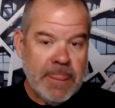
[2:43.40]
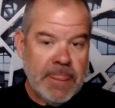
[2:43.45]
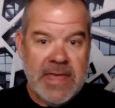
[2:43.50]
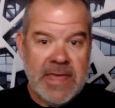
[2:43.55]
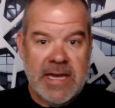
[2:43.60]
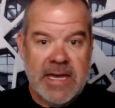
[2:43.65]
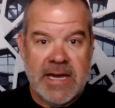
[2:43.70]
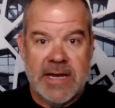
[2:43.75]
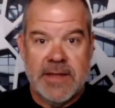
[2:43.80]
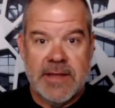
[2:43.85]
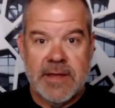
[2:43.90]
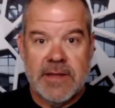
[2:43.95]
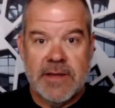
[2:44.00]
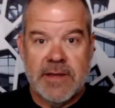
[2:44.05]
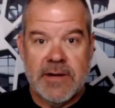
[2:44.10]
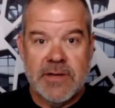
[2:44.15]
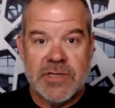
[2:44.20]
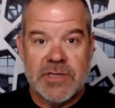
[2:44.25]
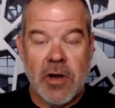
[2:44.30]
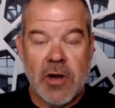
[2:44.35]
uh,
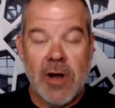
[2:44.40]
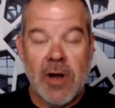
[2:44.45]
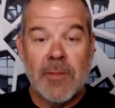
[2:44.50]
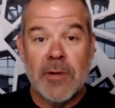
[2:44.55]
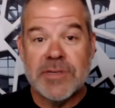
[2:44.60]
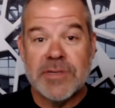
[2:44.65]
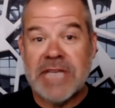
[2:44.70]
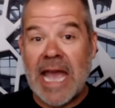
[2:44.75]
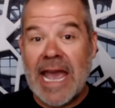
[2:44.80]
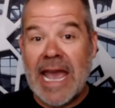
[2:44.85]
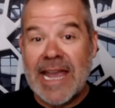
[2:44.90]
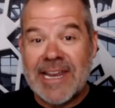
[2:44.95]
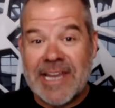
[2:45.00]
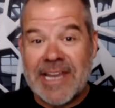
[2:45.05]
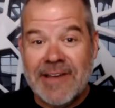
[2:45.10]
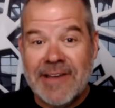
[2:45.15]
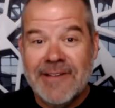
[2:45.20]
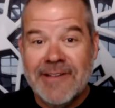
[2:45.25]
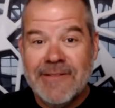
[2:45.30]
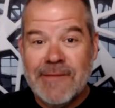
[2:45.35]
there's almost
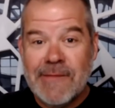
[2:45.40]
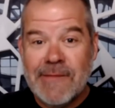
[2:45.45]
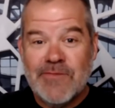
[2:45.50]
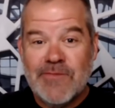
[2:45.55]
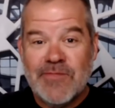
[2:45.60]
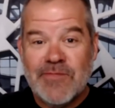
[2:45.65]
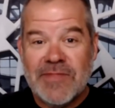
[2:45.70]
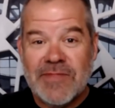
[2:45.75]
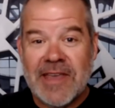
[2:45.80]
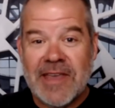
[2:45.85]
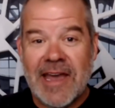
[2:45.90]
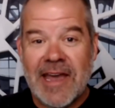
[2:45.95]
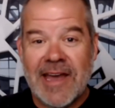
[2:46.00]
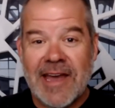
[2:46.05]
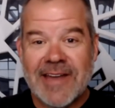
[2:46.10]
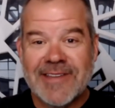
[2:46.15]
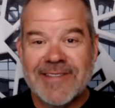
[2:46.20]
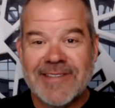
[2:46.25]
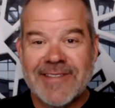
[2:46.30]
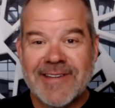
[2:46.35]
80.
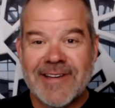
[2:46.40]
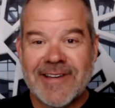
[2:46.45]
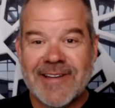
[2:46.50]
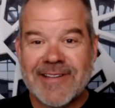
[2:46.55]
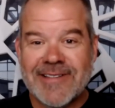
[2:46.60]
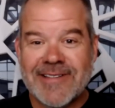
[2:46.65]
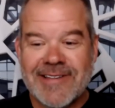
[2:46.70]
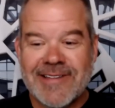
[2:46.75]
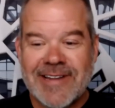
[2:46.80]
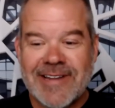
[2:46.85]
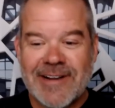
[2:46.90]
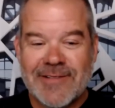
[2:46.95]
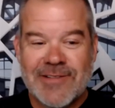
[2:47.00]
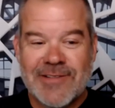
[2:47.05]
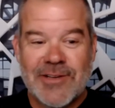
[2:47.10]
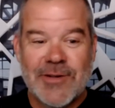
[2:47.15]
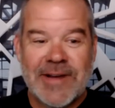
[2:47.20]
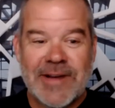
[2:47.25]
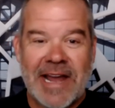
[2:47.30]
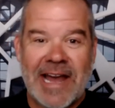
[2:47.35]
And, uh, you know,
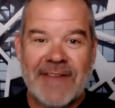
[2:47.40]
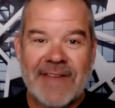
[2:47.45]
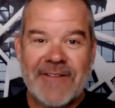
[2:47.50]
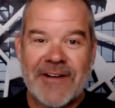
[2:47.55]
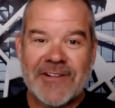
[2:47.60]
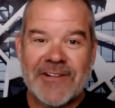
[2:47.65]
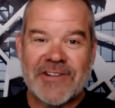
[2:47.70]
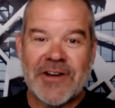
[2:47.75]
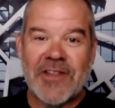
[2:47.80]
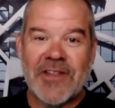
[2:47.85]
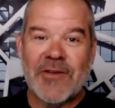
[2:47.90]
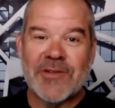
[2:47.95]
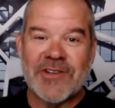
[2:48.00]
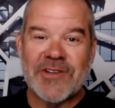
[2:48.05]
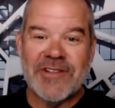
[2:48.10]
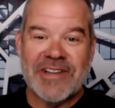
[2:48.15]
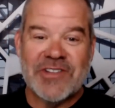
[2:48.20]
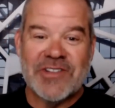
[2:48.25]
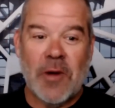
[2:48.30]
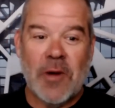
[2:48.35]
two and a half years ago, there was
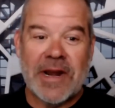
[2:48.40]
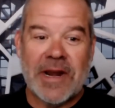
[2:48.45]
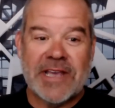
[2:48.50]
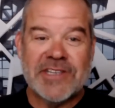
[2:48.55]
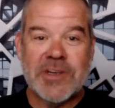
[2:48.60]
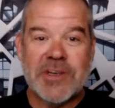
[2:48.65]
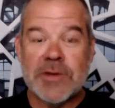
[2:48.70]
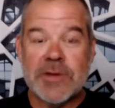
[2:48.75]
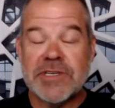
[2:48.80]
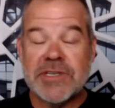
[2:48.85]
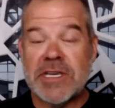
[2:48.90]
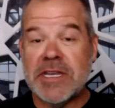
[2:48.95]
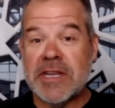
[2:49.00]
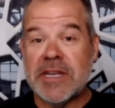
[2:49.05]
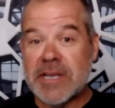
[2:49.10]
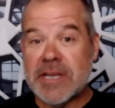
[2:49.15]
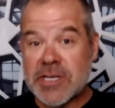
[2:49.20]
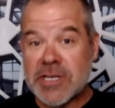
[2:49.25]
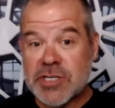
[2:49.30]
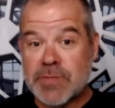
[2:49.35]
only 20. So we're seeing
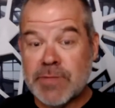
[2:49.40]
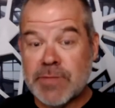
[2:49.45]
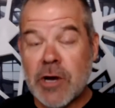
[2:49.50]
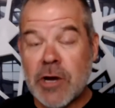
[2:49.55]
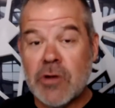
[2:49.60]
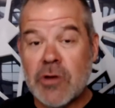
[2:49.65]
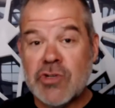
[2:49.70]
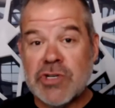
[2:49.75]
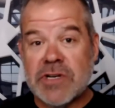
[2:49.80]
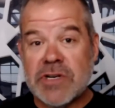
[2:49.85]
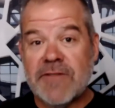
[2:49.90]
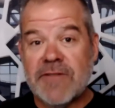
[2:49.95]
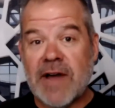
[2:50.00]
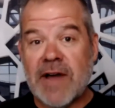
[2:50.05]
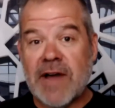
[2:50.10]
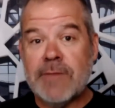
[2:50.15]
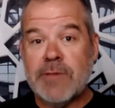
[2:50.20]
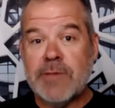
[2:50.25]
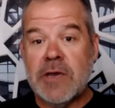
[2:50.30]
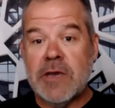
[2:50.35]
an explosion of
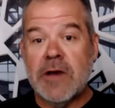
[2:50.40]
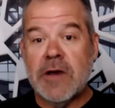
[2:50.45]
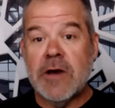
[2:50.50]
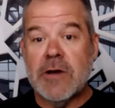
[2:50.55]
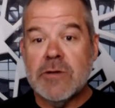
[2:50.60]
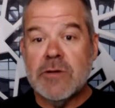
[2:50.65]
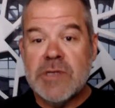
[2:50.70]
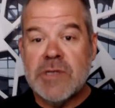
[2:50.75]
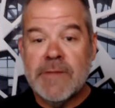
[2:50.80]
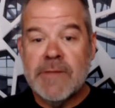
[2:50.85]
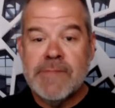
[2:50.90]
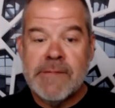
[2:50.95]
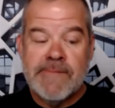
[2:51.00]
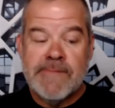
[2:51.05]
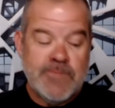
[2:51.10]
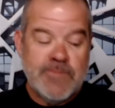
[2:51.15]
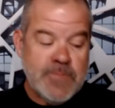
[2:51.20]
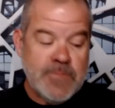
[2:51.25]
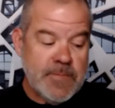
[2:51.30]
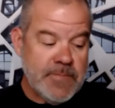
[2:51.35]
IPOs.
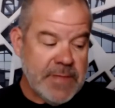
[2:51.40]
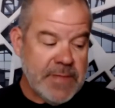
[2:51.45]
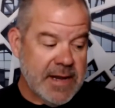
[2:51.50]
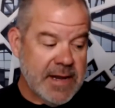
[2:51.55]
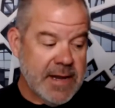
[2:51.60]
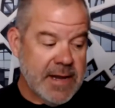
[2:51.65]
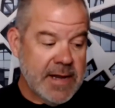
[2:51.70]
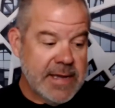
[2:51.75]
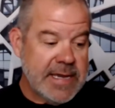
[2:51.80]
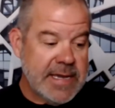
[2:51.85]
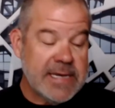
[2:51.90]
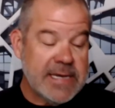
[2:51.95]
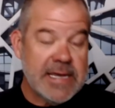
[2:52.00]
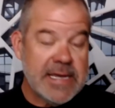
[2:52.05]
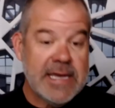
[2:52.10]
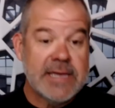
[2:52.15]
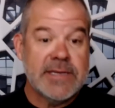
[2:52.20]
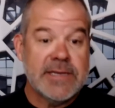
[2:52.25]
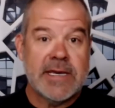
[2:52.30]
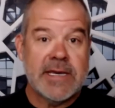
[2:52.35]
Uh, in
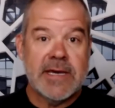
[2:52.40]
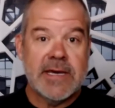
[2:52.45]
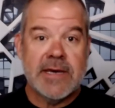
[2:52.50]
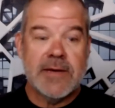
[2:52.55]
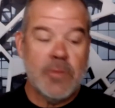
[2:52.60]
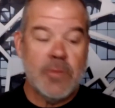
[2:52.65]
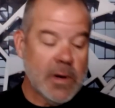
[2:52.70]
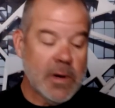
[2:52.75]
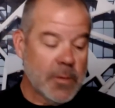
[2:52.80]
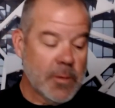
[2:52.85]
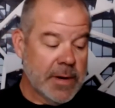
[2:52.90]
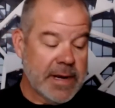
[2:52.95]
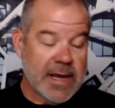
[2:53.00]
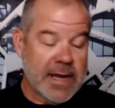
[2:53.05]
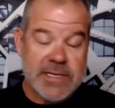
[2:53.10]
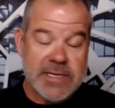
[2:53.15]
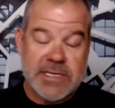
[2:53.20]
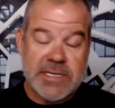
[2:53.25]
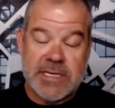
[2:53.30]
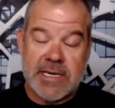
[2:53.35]
India, where we're going
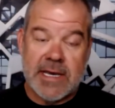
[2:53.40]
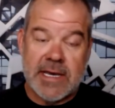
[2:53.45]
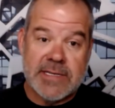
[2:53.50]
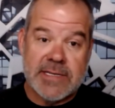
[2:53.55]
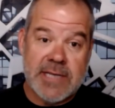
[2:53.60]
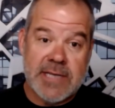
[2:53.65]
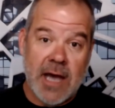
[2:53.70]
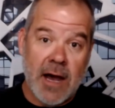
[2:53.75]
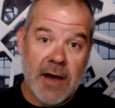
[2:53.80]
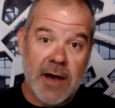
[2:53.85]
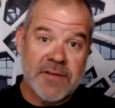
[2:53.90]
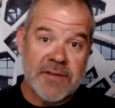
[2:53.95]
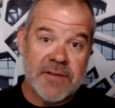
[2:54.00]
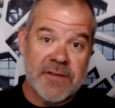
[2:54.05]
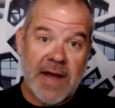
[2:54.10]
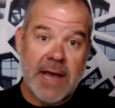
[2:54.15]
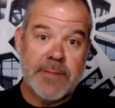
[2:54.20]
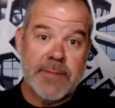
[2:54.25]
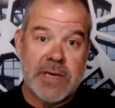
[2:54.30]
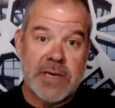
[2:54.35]
to see a ton of
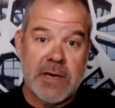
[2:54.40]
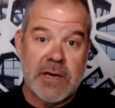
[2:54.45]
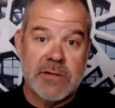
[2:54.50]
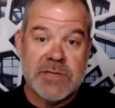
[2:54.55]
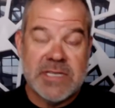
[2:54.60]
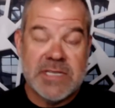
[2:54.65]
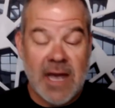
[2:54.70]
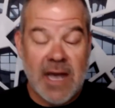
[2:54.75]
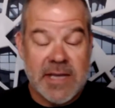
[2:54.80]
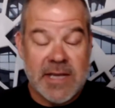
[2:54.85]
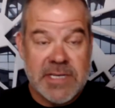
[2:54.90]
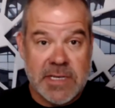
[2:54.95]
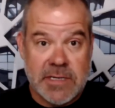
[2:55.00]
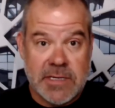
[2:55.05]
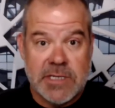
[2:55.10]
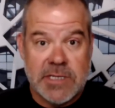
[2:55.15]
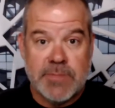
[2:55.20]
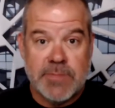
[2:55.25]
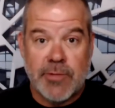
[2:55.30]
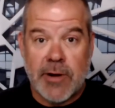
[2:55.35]
IPOs,
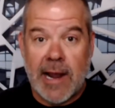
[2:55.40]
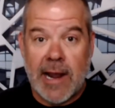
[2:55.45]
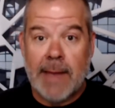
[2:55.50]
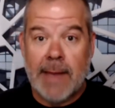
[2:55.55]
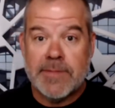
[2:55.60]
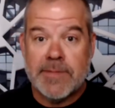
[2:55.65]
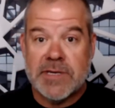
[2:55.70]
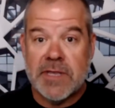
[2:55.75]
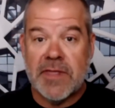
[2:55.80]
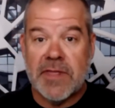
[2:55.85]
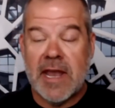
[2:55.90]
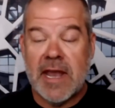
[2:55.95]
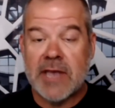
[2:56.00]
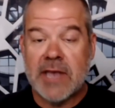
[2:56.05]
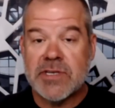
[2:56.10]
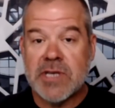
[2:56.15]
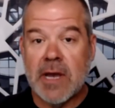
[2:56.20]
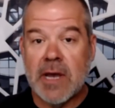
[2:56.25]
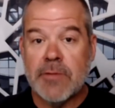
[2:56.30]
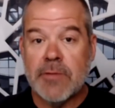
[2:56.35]
dozens perhaps in the
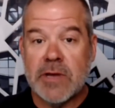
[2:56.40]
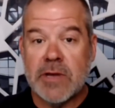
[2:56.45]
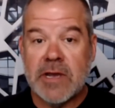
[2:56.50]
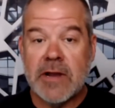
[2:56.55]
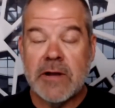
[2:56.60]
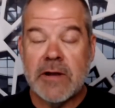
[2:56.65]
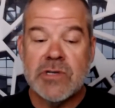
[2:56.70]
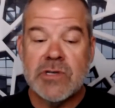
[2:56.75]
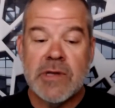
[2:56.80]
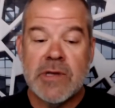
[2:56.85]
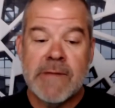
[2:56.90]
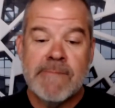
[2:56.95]
next couple of years,